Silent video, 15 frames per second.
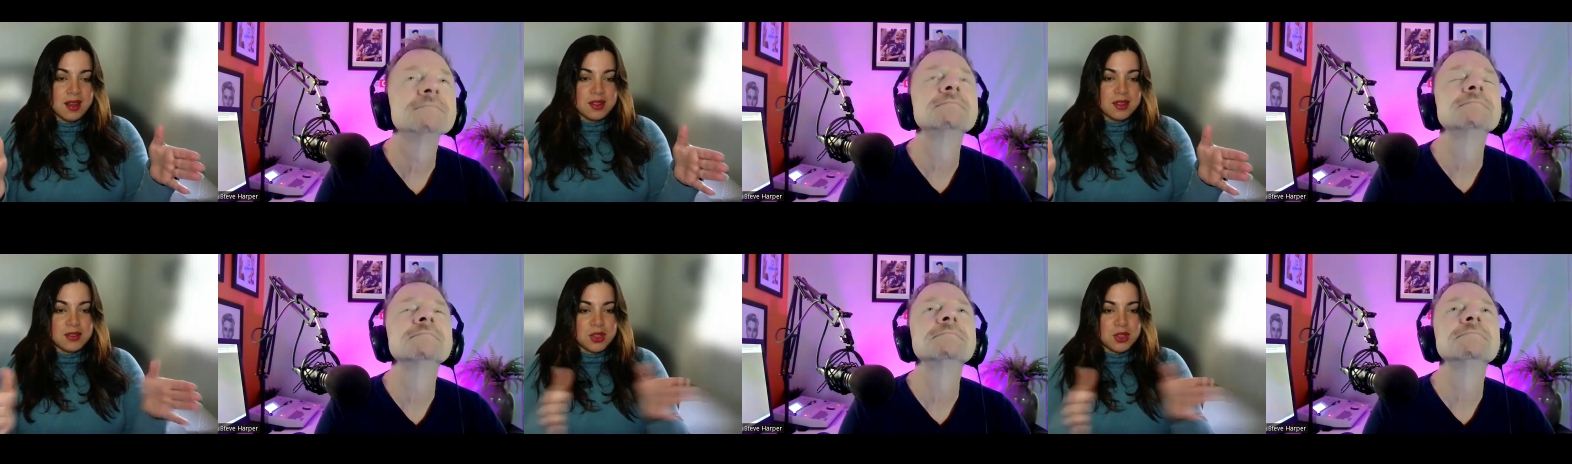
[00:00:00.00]

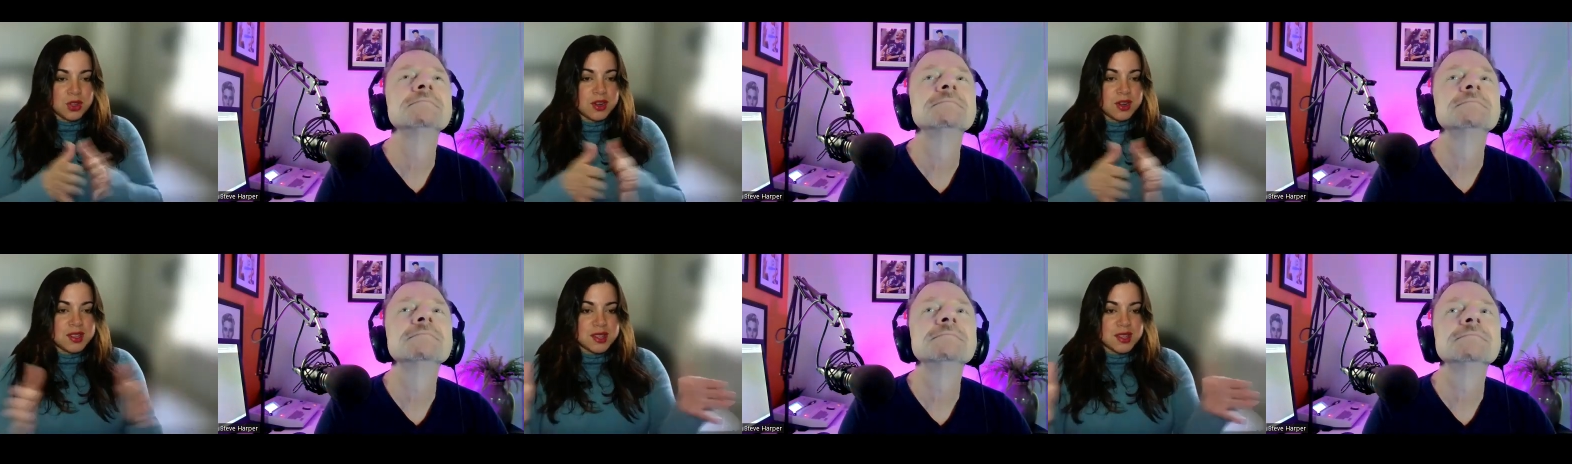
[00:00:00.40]
Speaker 1: So
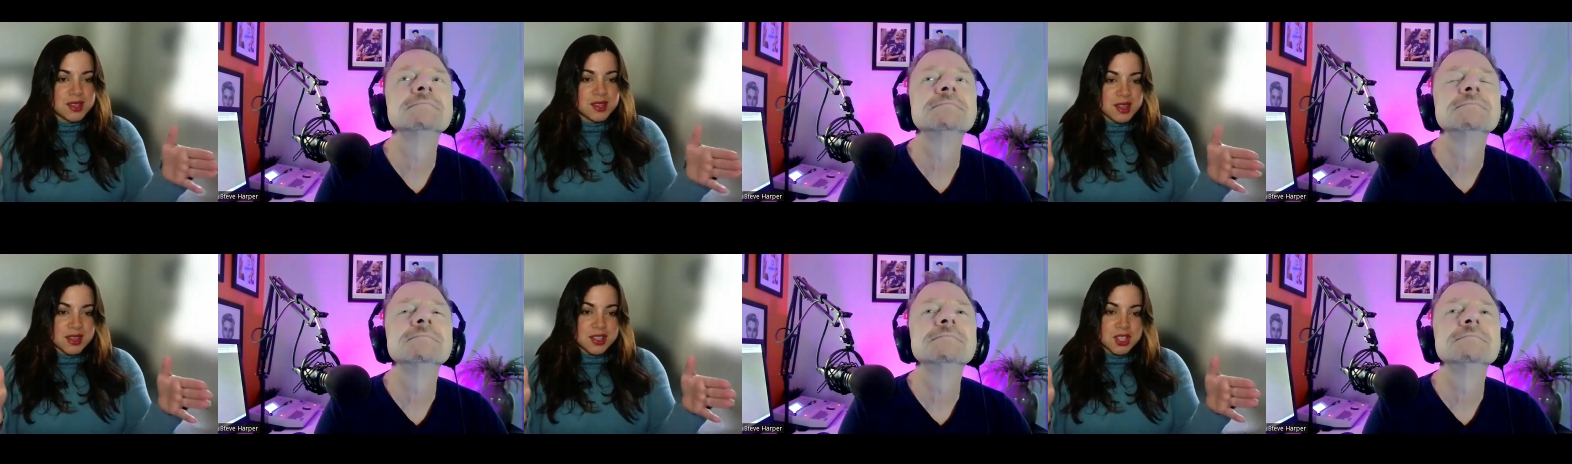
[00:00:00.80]

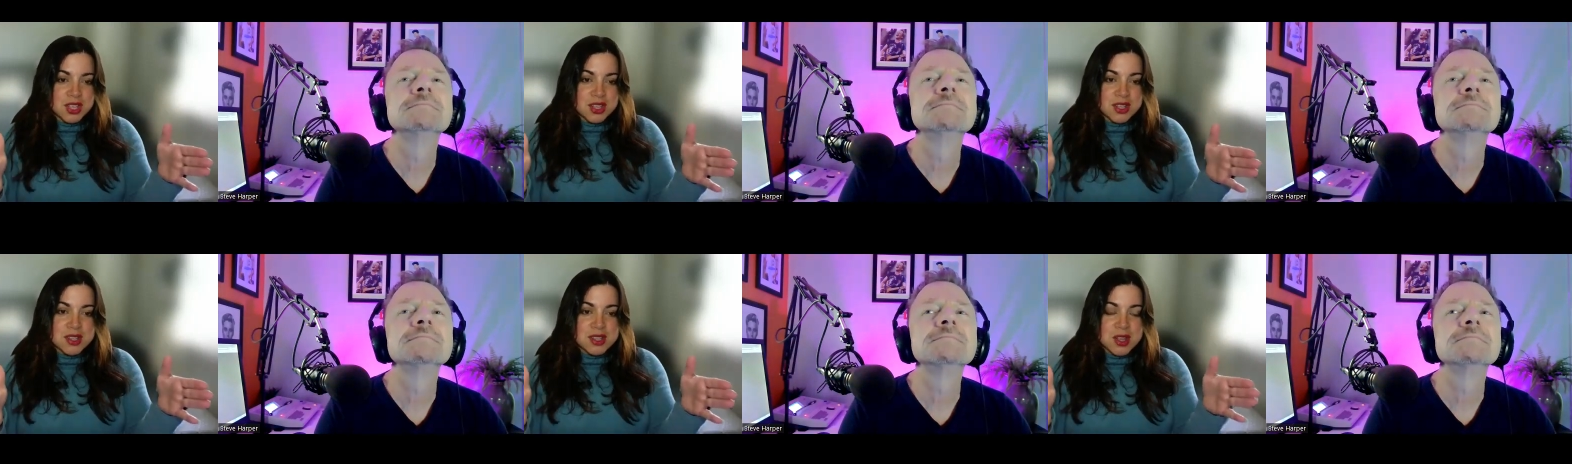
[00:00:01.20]
36
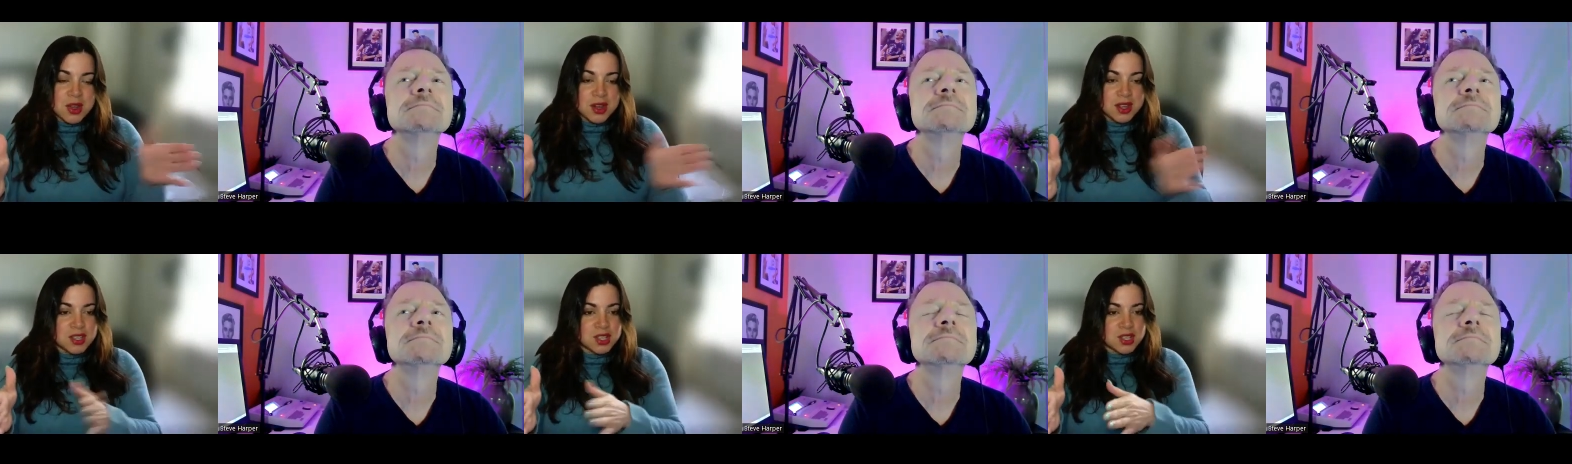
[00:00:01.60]
inches
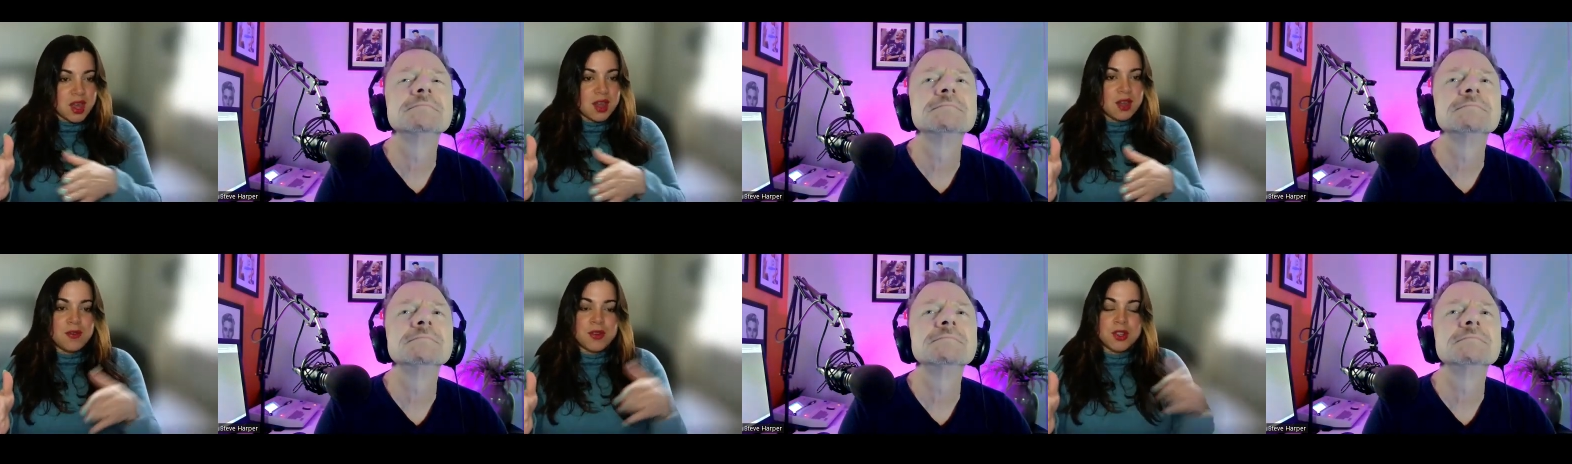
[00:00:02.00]
on each
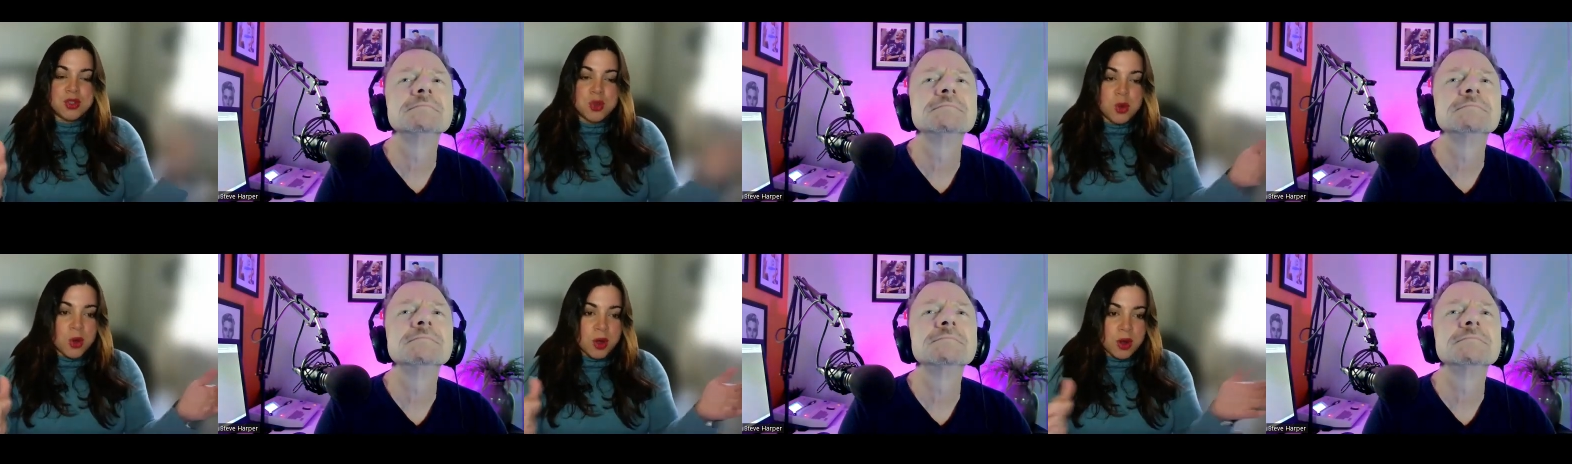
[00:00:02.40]
side of a
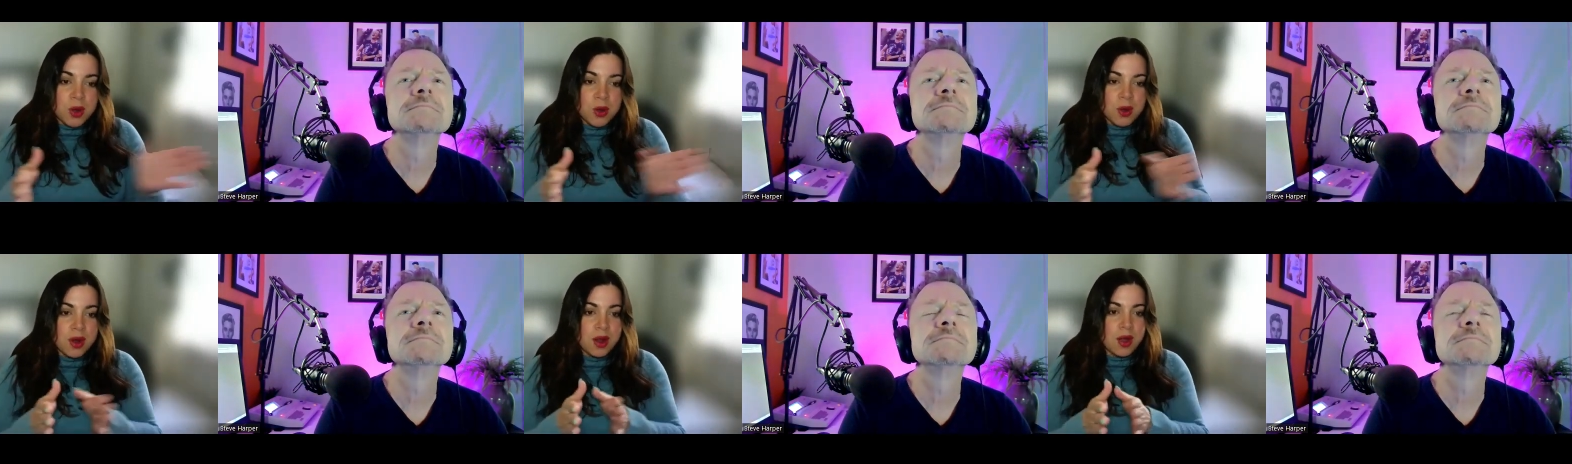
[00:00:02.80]
door
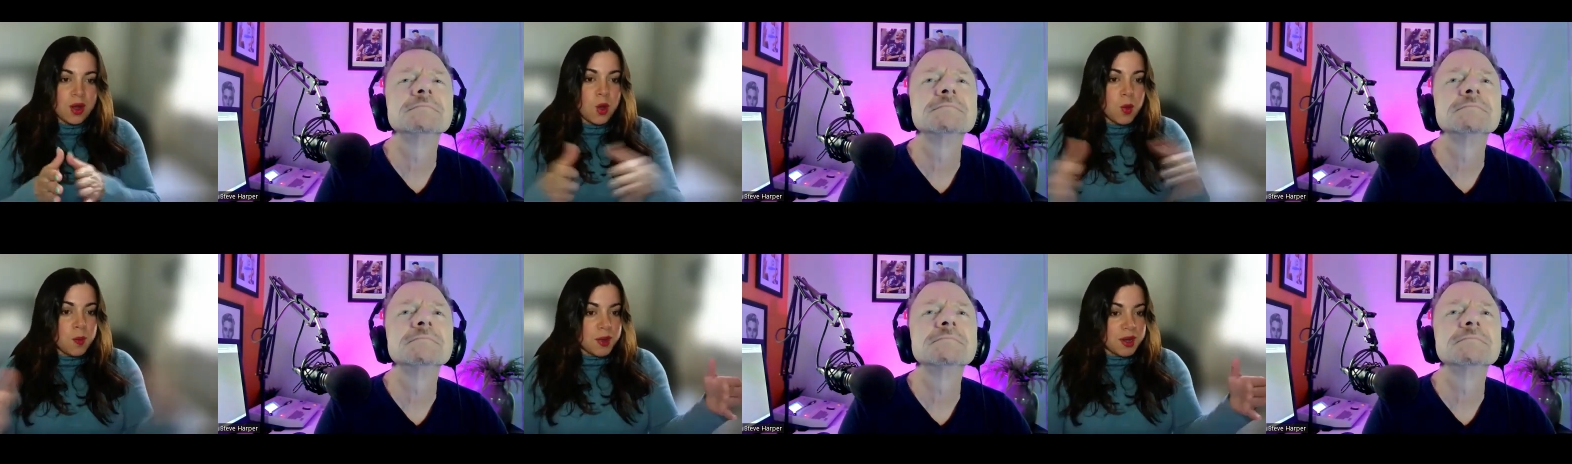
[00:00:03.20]
or an
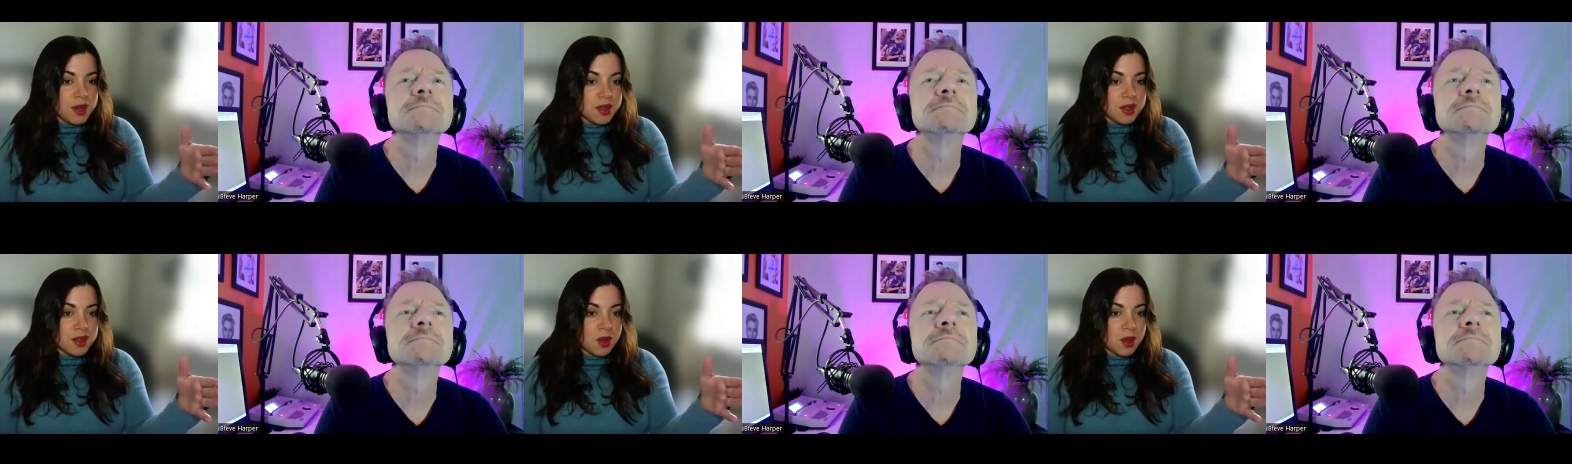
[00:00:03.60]
opening,